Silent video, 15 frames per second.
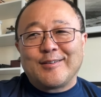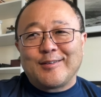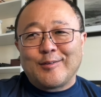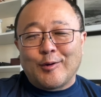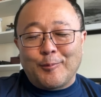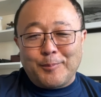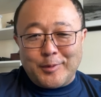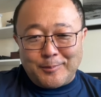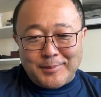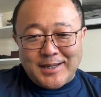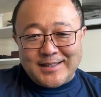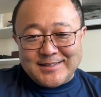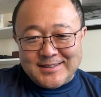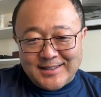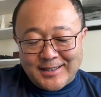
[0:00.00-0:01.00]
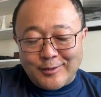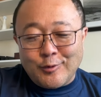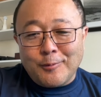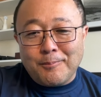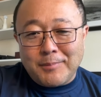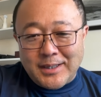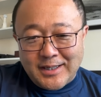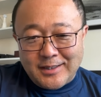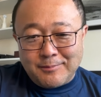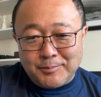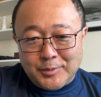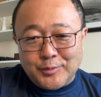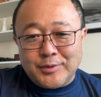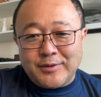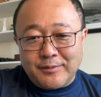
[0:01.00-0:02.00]
compromising and combining
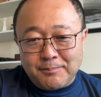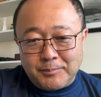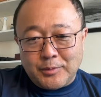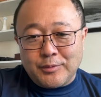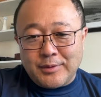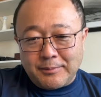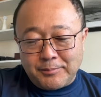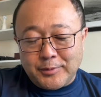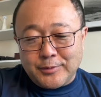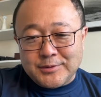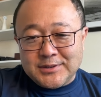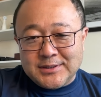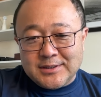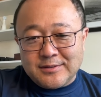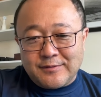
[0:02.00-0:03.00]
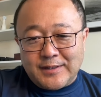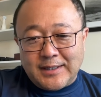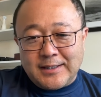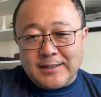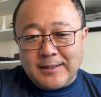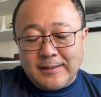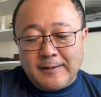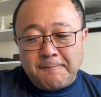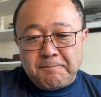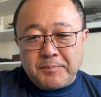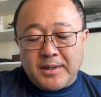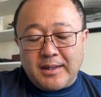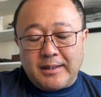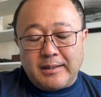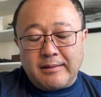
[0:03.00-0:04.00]
both approaches, right?
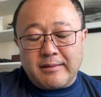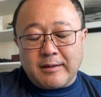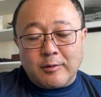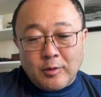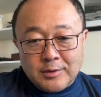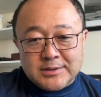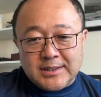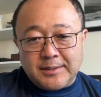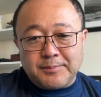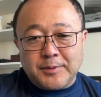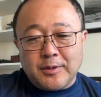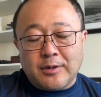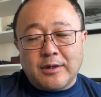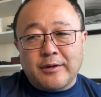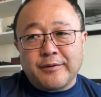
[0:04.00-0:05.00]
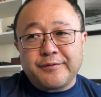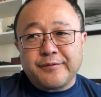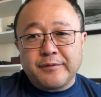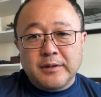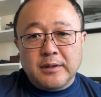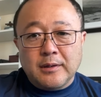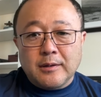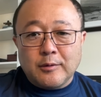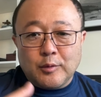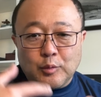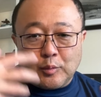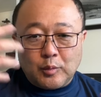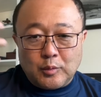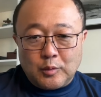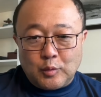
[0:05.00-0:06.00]
It is a concept of
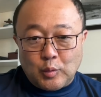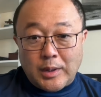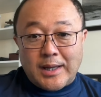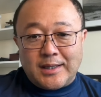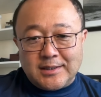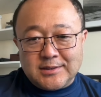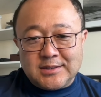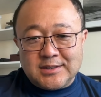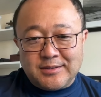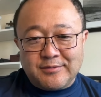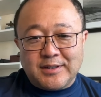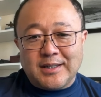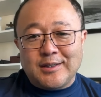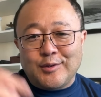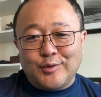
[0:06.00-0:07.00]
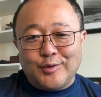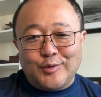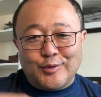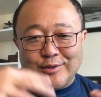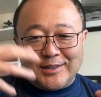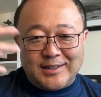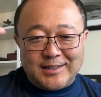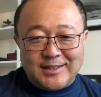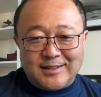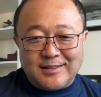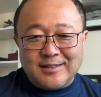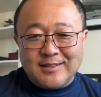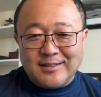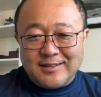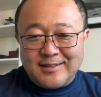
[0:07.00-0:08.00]
duality, right? You
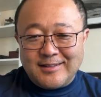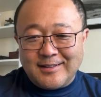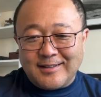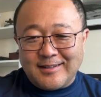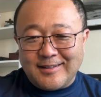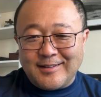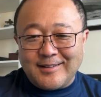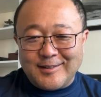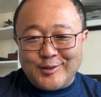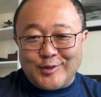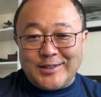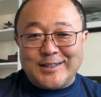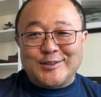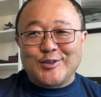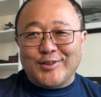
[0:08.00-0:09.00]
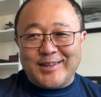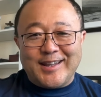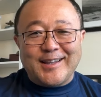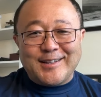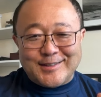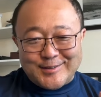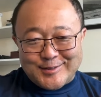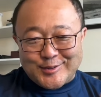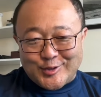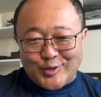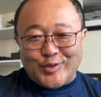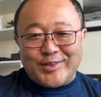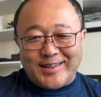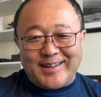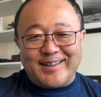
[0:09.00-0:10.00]
need to think two
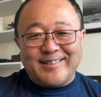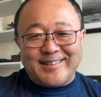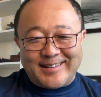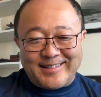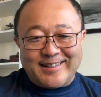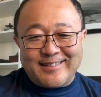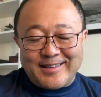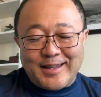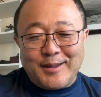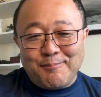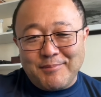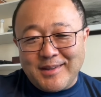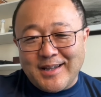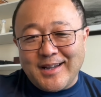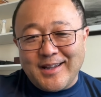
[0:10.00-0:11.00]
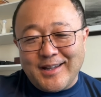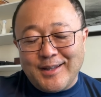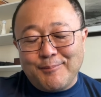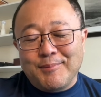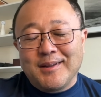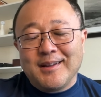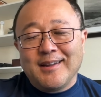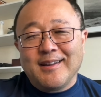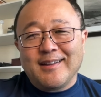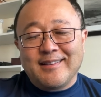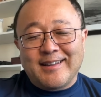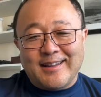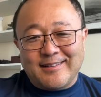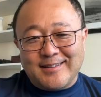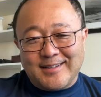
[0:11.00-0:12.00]
things at the same time
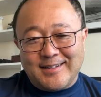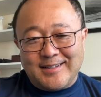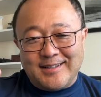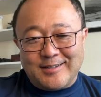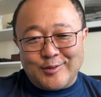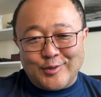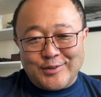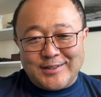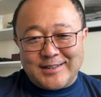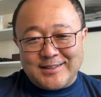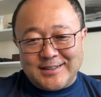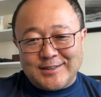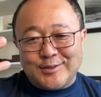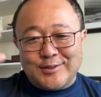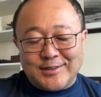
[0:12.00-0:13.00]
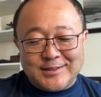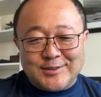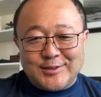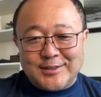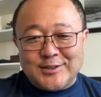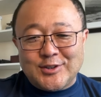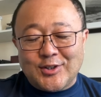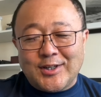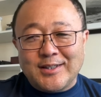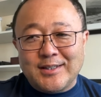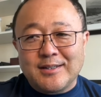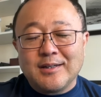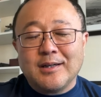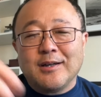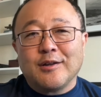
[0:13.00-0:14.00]
that are contradictory to each
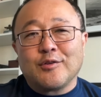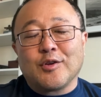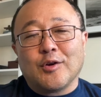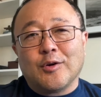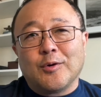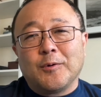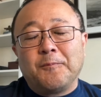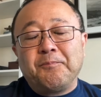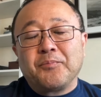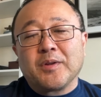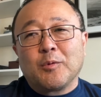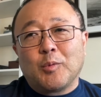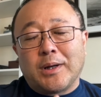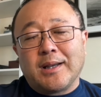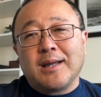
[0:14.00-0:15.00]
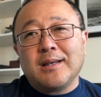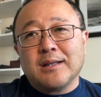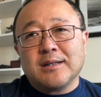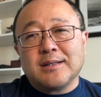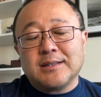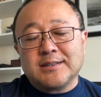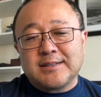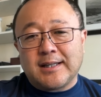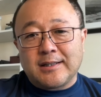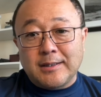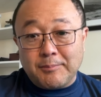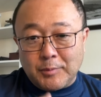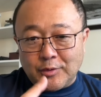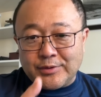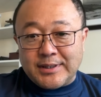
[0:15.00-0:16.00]
other. So what I learned is that the
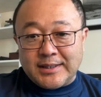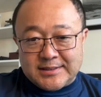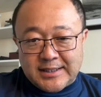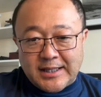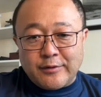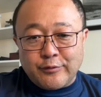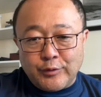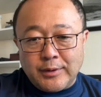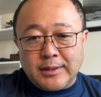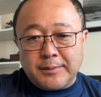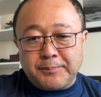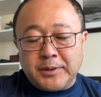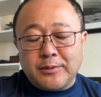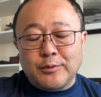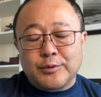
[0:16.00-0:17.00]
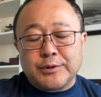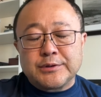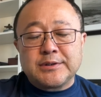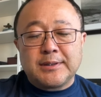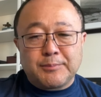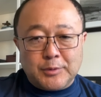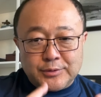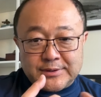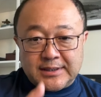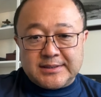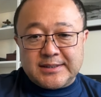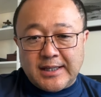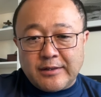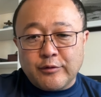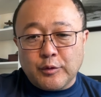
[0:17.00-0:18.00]
most successful entrepreneurs, the most
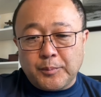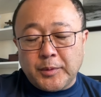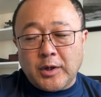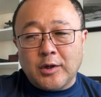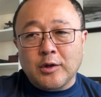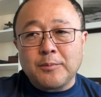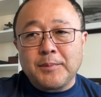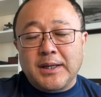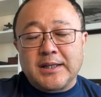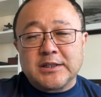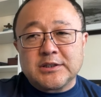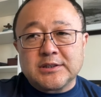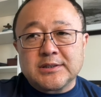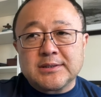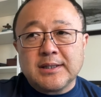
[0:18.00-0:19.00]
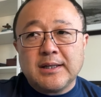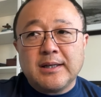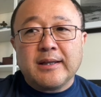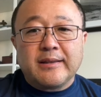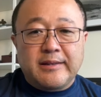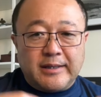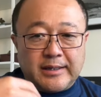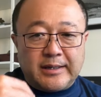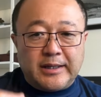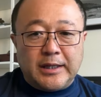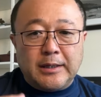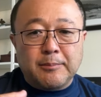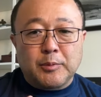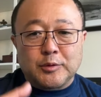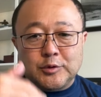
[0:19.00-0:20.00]
successful product managers, they are
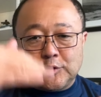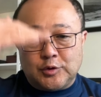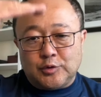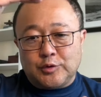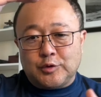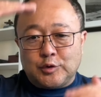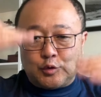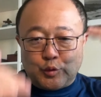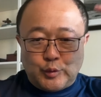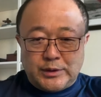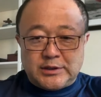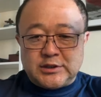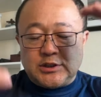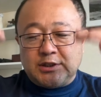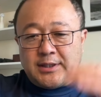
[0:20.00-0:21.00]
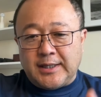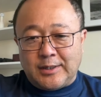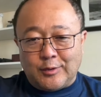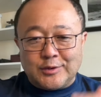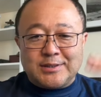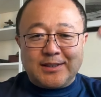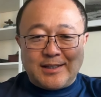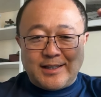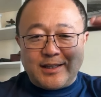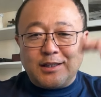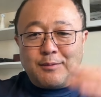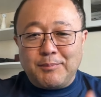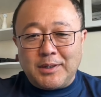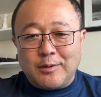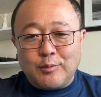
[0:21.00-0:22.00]
able to switch and
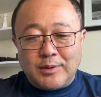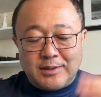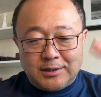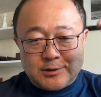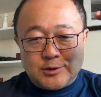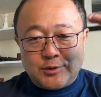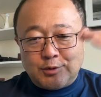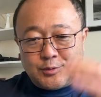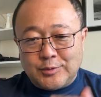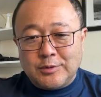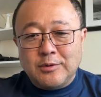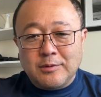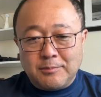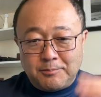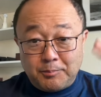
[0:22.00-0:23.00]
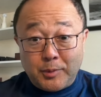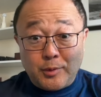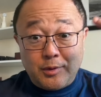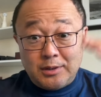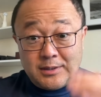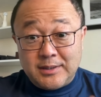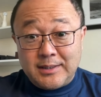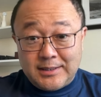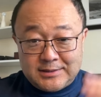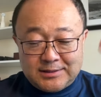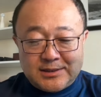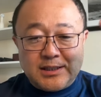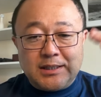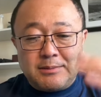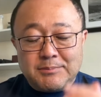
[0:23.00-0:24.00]
oscillate between the two polar
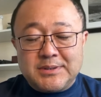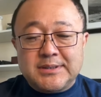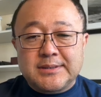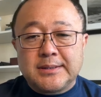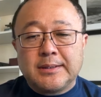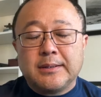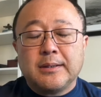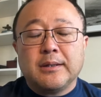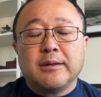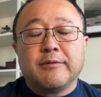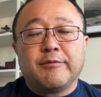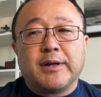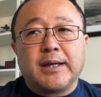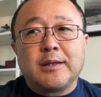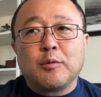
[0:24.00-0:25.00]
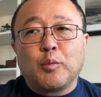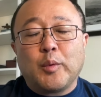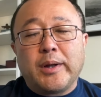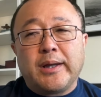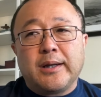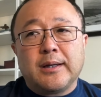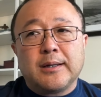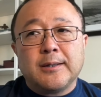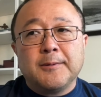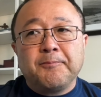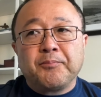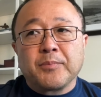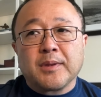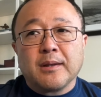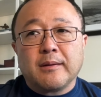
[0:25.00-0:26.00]
extremes, right? Where
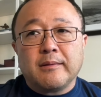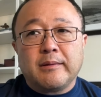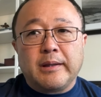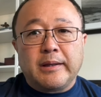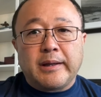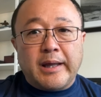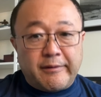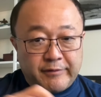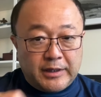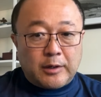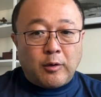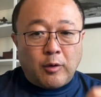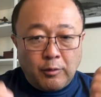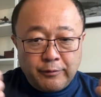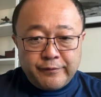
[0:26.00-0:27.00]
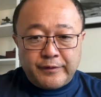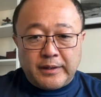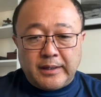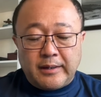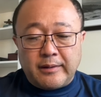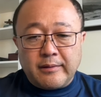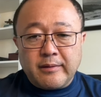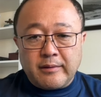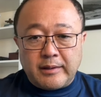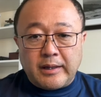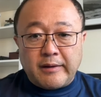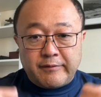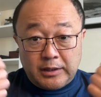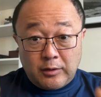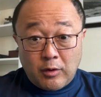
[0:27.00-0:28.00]
they have the confidence, they
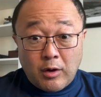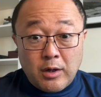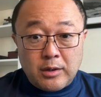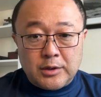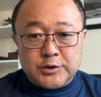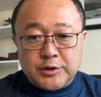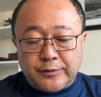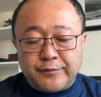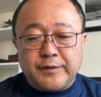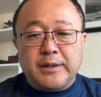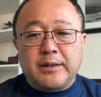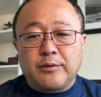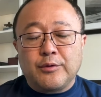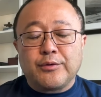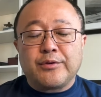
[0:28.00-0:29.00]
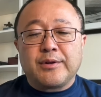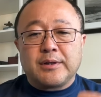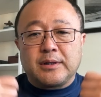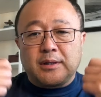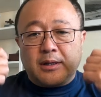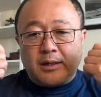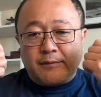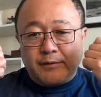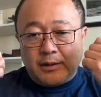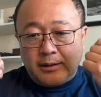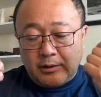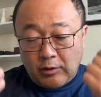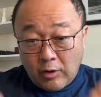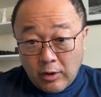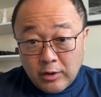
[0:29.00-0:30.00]
have the knowledge of the user, they have the
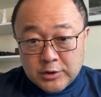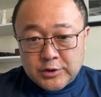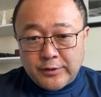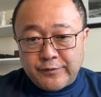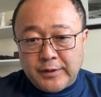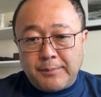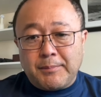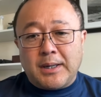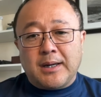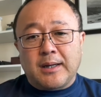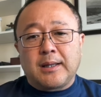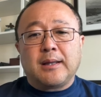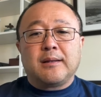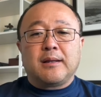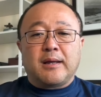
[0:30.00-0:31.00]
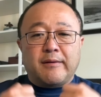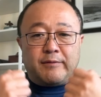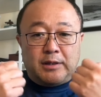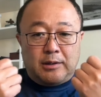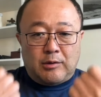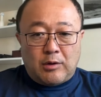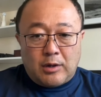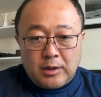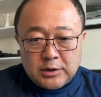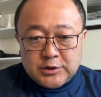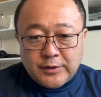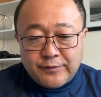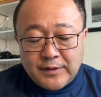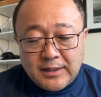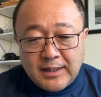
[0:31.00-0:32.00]
knowledge of the market, they have the knowledge
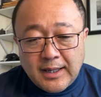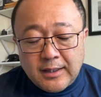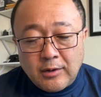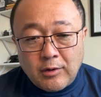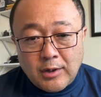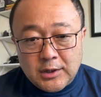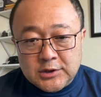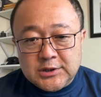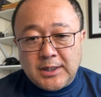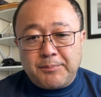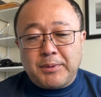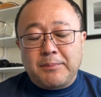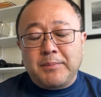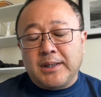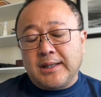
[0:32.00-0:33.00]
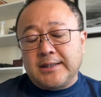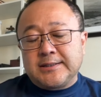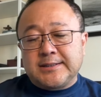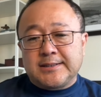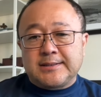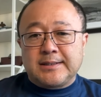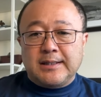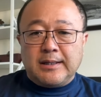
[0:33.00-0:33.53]
of the technology capabilities,